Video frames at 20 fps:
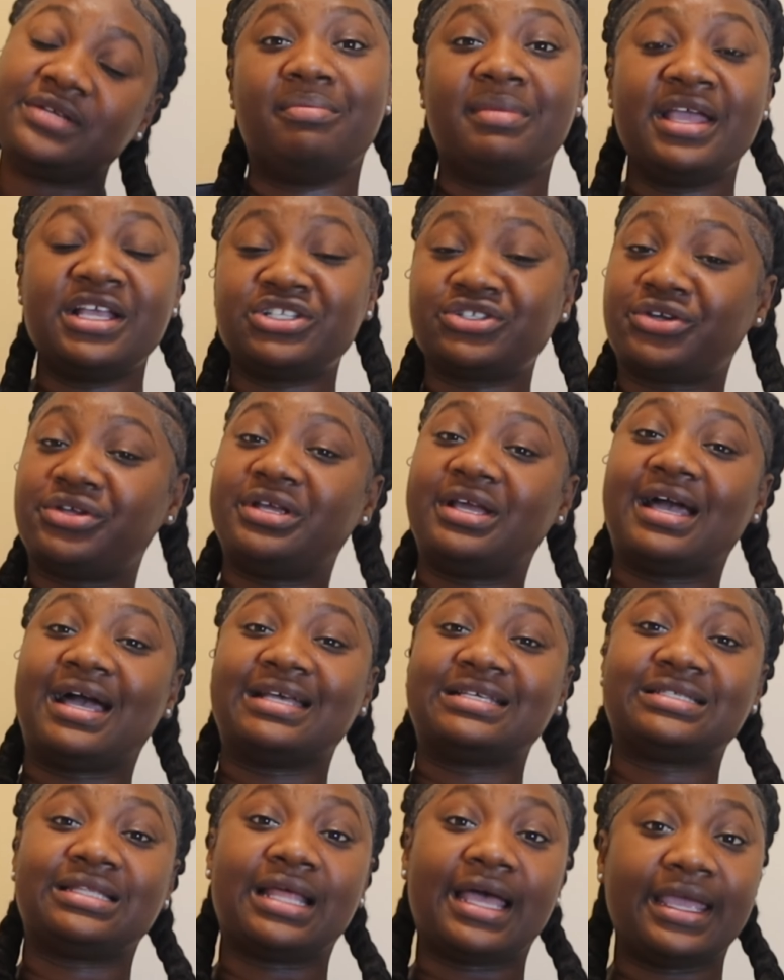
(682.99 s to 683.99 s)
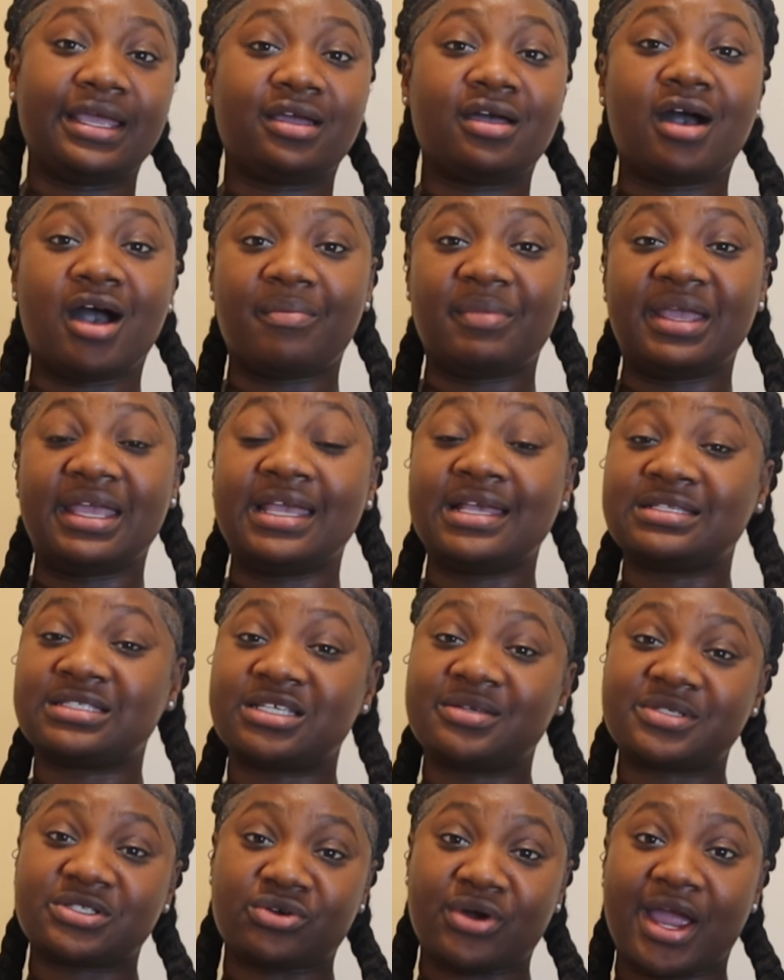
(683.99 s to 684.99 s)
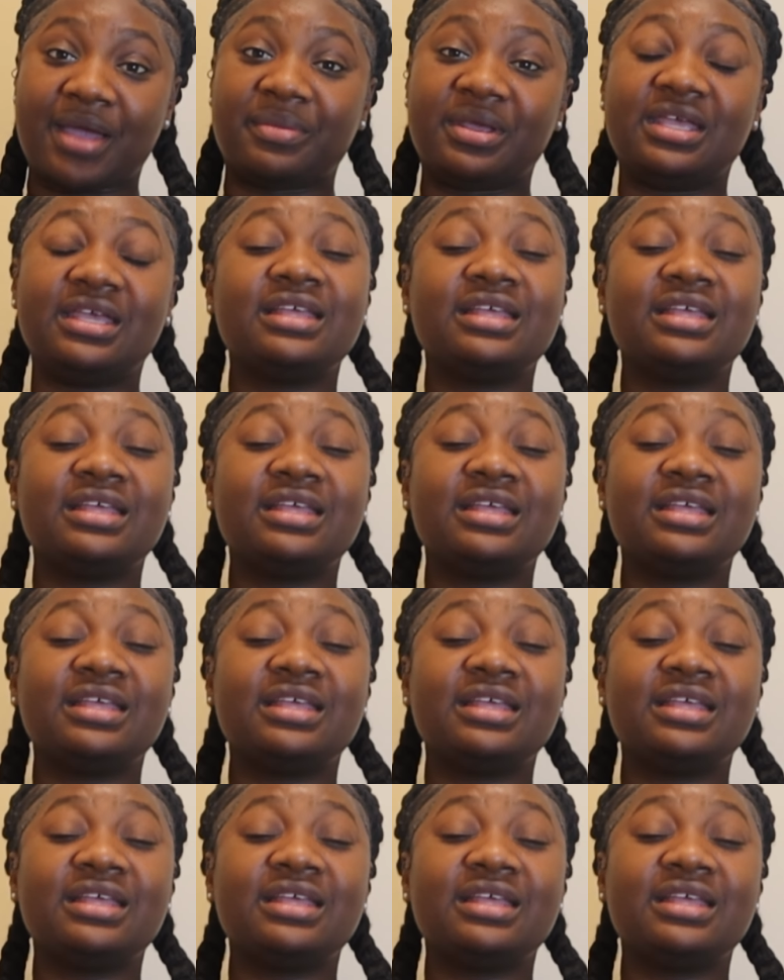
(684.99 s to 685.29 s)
and make sure you guys like, comment, and subscribe,